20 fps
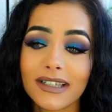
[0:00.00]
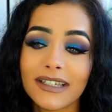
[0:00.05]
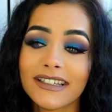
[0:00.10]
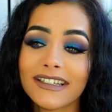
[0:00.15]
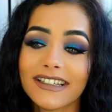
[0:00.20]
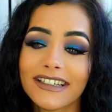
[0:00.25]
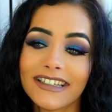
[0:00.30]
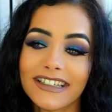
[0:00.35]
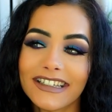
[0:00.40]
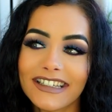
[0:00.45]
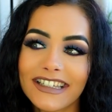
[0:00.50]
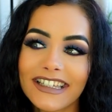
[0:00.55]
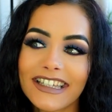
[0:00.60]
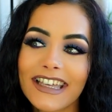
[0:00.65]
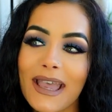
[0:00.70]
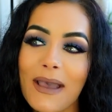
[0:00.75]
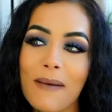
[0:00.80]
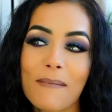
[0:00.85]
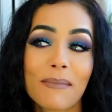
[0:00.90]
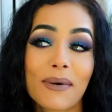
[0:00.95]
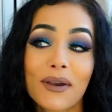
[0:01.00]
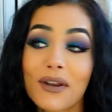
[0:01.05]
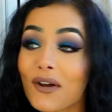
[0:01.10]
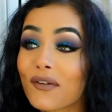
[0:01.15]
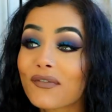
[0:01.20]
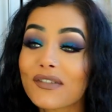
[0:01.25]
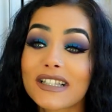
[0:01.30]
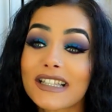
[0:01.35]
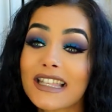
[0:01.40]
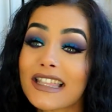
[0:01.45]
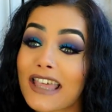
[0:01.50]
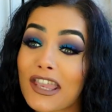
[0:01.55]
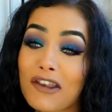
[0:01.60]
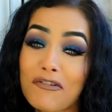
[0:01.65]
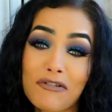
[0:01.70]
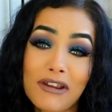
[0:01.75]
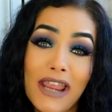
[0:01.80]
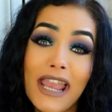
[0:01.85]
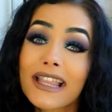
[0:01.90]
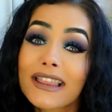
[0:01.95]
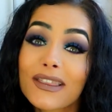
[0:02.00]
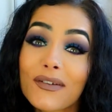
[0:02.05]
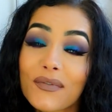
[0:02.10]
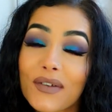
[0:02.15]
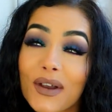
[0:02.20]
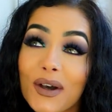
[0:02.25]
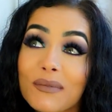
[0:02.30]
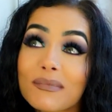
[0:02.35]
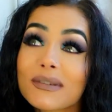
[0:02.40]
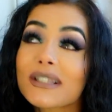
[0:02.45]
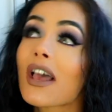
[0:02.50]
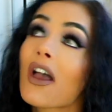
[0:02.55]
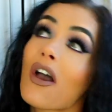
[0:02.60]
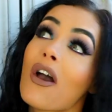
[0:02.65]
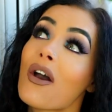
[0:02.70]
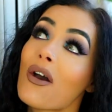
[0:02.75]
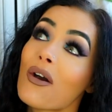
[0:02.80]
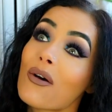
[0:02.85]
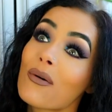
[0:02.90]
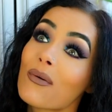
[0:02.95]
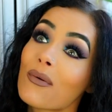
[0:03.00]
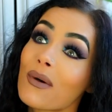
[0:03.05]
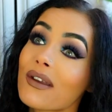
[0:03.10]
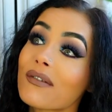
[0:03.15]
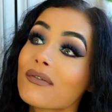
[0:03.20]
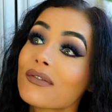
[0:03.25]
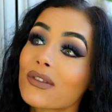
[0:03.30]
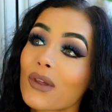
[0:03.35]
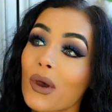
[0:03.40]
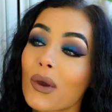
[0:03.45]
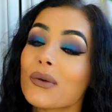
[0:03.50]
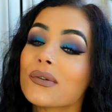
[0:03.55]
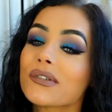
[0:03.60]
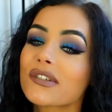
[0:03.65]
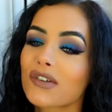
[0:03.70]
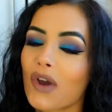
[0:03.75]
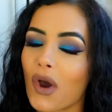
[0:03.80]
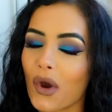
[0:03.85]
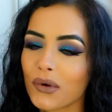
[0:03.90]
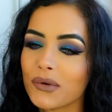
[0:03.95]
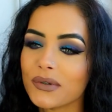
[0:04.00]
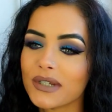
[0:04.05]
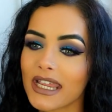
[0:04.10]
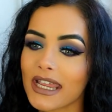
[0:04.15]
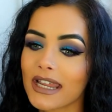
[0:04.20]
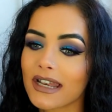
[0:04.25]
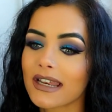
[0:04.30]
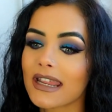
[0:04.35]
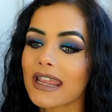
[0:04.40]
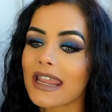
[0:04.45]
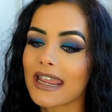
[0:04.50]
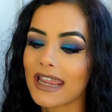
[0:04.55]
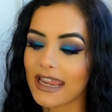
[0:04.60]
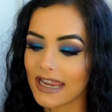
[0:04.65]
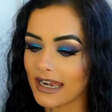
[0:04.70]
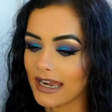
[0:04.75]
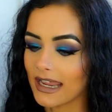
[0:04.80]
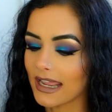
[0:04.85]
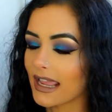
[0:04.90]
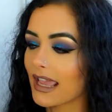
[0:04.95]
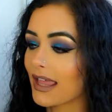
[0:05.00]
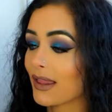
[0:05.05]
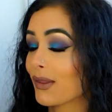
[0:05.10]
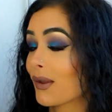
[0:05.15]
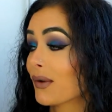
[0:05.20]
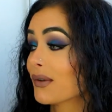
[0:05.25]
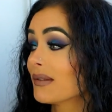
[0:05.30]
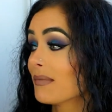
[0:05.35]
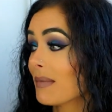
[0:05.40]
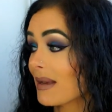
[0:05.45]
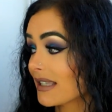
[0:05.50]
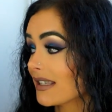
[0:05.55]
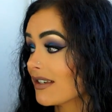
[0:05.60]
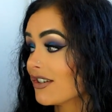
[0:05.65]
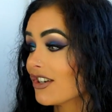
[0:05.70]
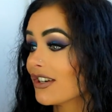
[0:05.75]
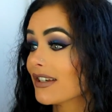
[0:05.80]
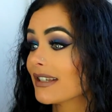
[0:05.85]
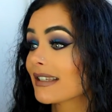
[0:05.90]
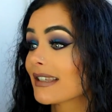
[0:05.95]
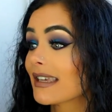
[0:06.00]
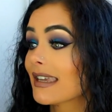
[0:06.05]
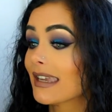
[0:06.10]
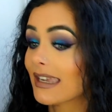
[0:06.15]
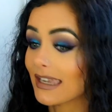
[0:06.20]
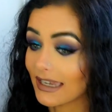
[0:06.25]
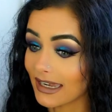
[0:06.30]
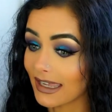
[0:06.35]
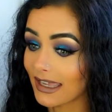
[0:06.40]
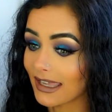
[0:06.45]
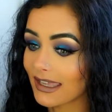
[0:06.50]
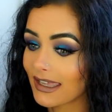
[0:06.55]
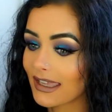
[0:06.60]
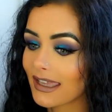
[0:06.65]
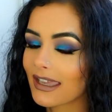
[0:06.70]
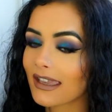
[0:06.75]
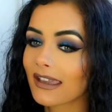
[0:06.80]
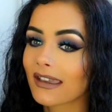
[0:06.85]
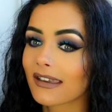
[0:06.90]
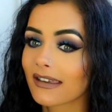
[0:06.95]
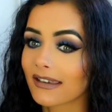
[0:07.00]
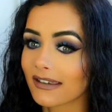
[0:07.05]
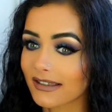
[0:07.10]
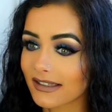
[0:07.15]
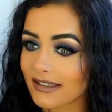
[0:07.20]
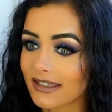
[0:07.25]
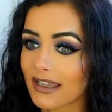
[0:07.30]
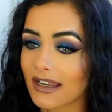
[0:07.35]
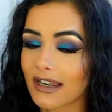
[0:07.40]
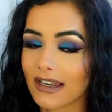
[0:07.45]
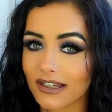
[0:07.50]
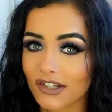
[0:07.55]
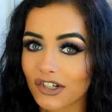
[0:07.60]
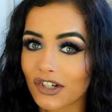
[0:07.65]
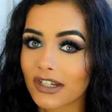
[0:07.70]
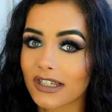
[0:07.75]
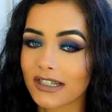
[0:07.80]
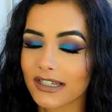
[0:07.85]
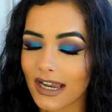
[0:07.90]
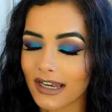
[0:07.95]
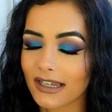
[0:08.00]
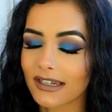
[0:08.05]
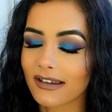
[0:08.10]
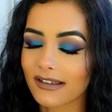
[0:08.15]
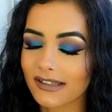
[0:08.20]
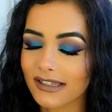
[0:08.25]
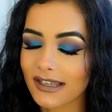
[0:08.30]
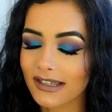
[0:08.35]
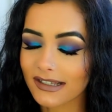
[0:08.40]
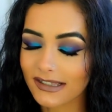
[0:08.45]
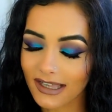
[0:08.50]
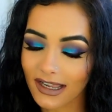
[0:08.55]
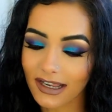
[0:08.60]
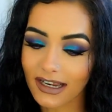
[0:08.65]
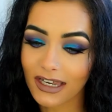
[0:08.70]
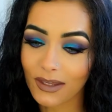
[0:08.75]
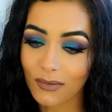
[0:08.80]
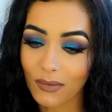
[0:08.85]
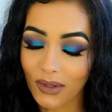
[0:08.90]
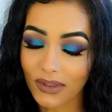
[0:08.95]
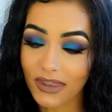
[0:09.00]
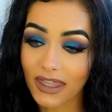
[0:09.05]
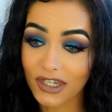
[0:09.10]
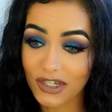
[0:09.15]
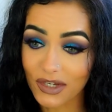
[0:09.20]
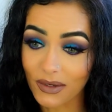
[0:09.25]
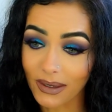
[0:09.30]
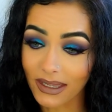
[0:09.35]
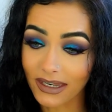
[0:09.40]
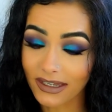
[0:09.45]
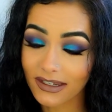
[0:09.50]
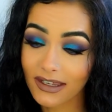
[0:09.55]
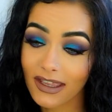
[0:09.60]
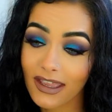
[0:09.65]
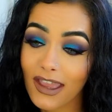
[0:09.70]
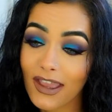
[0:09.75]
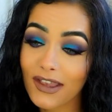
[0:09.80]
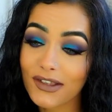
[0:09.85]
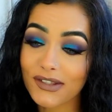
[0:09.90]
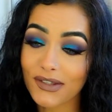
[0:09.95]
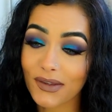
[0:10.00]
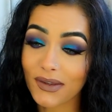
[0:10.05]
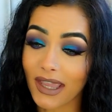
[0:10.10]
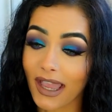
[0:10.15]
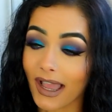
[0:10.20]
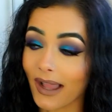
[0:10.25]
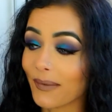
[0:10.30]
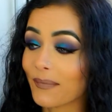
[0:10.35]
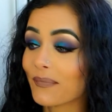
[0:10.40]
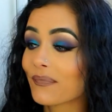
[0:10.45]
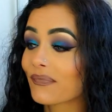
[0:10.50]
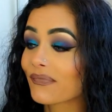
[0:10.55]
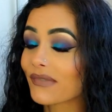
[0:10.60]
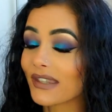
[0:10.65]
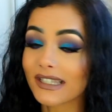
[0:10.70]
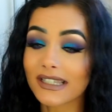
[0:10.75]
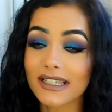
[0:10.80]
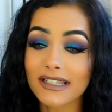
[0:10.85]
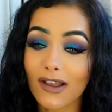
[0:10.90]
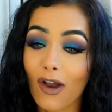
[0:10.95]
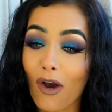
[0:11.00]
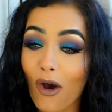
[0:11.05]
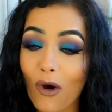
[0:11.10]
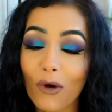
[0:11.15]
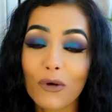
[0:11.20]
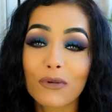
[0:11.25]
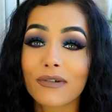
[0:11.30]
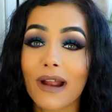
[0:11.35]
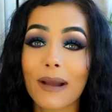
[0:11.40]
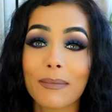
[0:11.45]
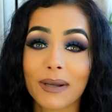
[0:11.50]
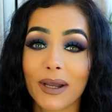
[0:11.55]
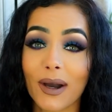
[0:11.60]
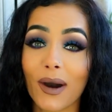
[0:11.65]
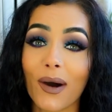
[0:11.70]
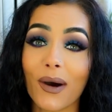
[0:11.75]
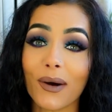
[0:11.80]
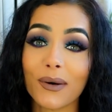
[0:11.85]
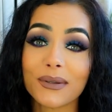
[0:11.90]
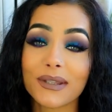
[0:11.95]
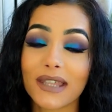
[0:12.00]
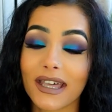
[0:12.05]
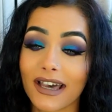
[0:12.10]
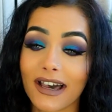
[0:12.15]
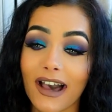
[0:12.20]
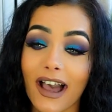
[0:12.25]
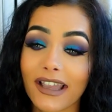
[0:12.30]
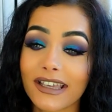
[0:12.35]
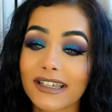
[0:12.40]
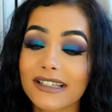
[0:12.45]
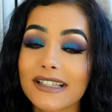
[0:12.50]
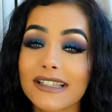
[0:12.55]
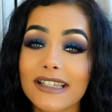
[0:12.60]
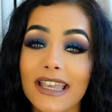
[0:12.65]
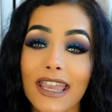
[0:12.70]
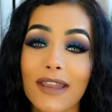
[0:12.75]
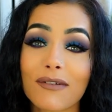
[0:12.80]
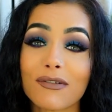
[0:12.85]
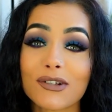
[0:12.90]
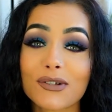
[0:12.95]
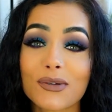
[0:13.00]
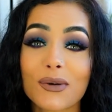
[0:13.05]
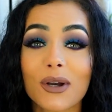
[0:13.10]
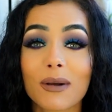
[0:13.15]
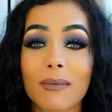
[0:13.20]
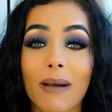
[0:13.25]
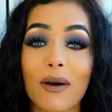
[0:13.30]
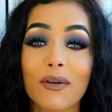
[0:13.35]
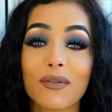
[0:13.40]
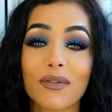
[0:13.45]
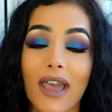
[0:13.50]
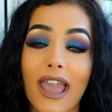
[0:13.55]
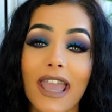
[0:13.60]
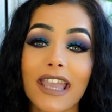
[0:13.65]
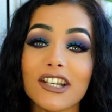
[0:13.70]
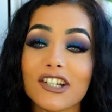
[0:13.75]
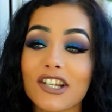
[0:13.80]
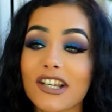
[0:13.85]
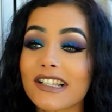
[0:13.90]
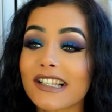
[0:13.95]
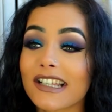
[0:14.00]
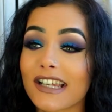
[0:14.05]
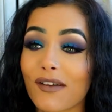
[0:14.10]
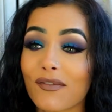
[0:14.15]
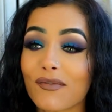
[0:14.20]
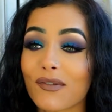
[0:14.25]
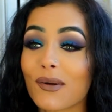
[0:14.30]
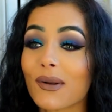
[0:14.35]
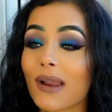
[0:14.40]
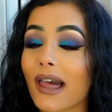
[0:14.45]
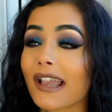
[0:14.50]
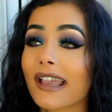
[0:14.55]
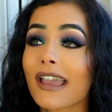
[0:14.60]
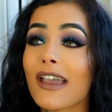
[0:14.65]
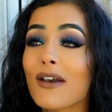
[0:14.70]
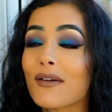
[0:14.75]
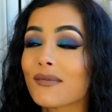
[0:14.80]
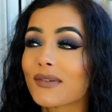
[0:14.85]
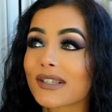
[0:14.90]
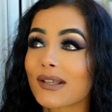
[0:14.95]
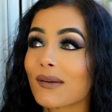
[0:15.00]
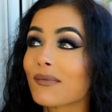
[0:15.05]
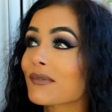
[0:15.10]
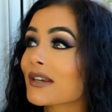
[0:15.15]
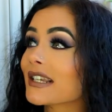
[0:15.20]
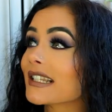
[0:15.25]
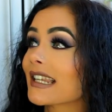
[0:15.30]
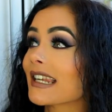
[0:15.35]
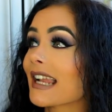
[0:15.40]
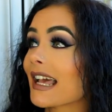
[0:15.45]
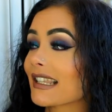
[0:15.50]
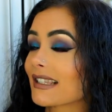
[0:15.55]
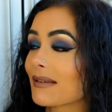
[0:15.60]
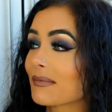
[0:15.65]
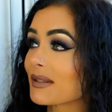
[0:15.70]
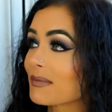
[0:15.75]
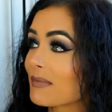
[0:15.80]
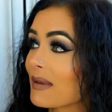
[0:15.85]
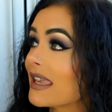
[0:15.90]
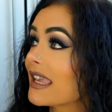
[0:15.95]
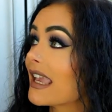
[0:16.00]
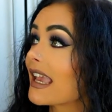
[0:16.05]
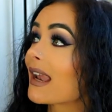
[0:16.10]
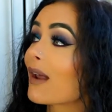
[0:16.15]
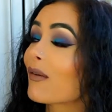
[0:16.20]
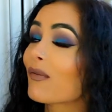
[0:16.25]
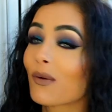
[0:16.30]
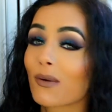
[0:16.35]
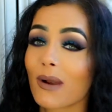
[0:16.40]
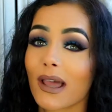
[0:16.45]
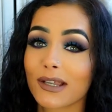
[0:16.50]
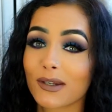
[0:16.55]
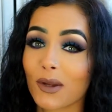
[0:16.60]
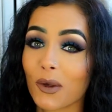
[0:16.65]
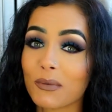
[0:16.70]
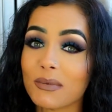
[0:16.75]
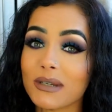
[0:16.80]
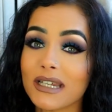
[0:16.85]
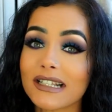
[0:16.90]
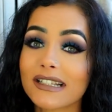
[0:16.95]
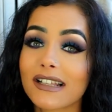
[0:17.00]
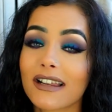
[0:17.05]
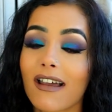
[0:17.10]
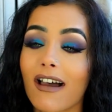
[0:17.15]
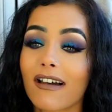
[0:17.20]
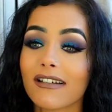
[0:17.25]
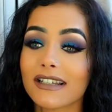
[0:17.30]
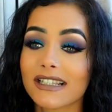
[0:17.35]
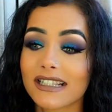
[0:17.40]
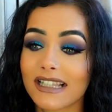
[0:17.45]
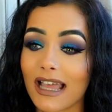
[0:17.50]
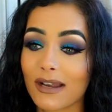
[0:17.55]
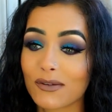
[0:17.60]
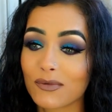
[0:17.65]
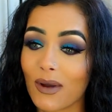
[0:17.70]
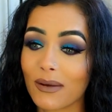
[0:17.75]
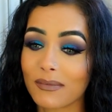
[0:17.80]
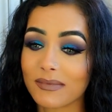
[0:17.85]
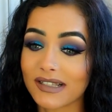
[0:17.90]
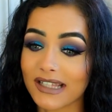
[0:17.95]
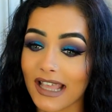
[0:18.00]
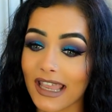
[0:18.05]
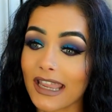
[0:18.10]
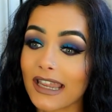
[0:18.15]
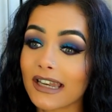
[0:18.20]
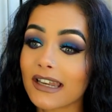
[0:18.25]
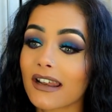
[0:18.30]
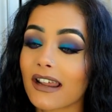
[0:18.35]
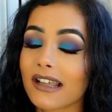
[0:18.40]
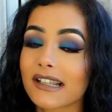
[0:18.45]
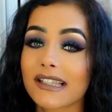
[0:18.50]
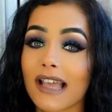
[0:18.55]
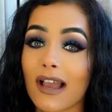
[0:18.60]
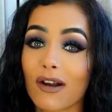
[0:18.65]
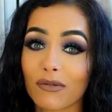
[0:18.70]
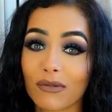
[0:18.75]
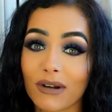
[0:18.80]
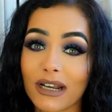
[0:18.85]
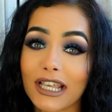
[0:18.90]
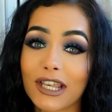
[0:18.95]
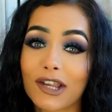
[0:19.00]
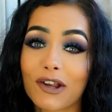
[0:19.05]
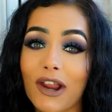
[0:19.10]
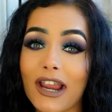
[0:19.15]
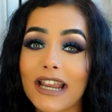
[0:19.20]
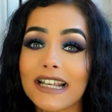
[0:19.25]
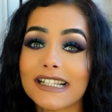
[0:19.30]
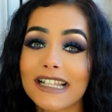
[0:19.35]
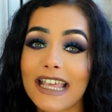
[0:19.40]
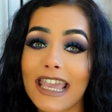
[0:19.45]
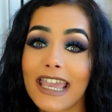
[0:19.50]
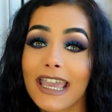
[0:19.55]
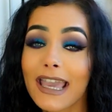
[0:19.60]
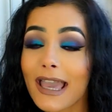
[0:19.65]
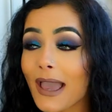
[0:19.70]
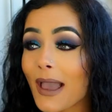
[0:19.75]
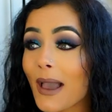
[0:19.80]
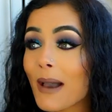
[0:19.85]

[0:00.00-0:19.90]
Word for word: but obviously, they create the films with those coding in it and those messages in it because they're literally telling us exactly what they're doing. So, yeah, this is a whole rabbit hole that I could sit here and talk about for ages. And I feel like for some reason, as I'm speaking, I feel like nobody's going to understand what I'm saying and I sound really crazy.